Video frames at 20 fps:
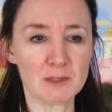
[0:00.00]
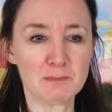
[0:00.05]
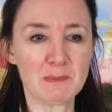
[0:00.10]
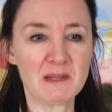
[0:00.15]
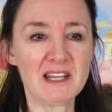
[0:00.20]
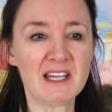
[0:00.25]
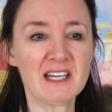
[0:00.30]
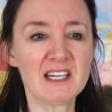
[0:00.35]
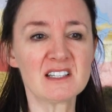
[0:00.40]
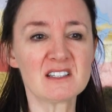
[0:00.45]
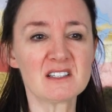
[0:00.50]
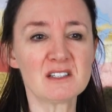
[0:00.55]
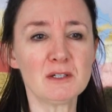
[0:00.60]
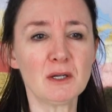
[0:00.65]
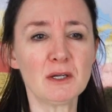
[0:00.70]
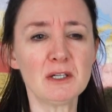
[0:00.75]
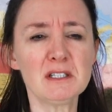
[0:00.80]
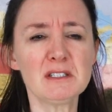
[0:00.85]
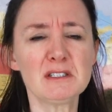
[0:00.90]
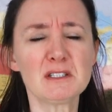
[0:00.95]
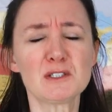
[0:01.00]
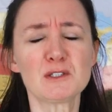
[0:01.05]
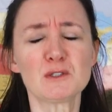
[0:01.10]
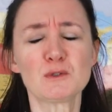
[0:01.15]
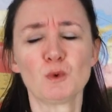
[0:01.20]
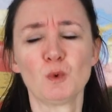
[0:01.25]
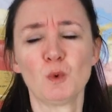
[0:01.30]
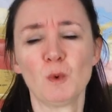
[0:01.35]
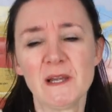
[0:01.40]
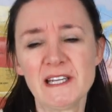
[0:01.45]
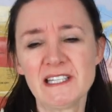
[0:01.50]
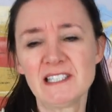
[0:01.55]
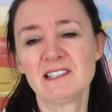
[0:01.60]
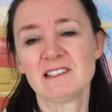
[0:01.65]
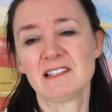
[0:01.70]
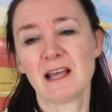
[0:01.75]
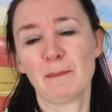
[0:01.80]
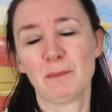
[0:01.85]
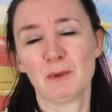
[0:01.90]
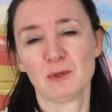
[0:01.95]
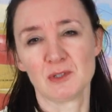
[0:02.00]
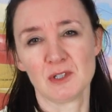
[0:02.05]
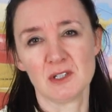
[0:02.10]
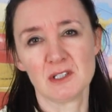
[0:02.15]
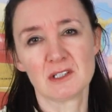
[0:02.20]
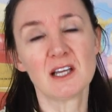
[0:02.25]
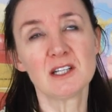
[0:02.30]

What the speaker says: But then it's not as sweet as apple juice.